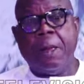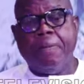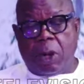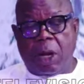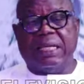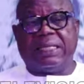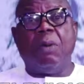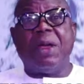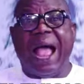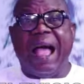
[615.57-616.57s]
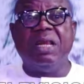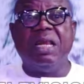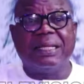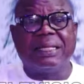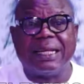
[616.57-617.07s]
Because they say we have
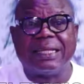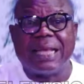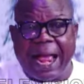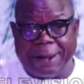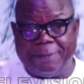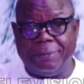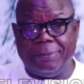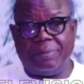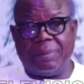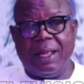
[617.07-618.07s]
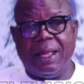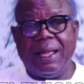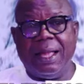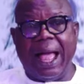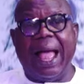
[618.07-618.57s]
limited time.
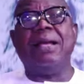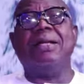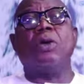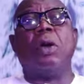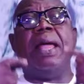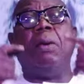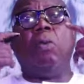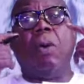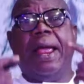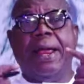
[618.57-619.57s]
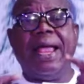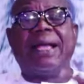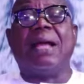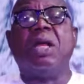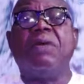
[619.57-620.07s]
And the only way,
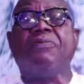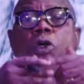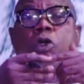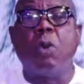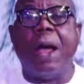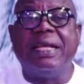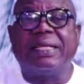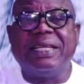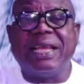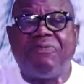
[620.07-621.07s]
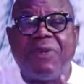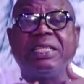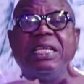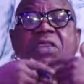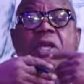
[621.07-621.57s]
they cannot even do anything
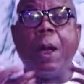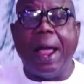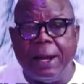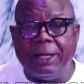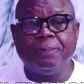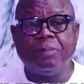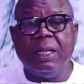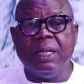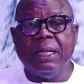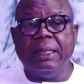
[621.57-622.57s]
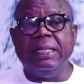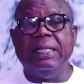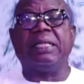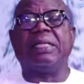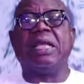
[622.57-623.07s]
effectively well.
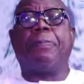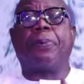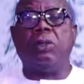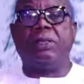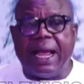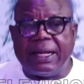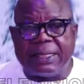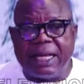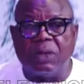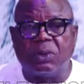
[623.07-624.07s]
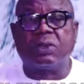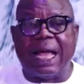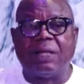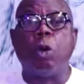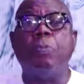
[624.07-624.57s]
Is it a project they want to
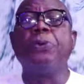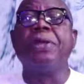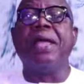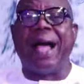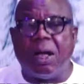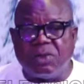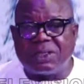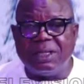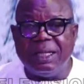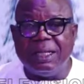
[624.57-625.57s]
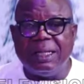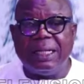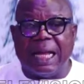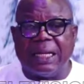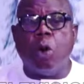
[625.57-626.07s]
start to build a house
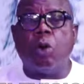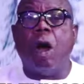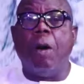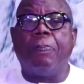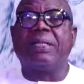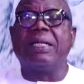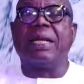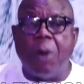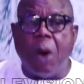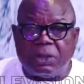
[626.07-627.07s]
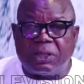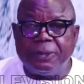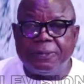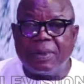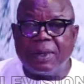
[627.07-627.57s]
that they will complete in 3 months?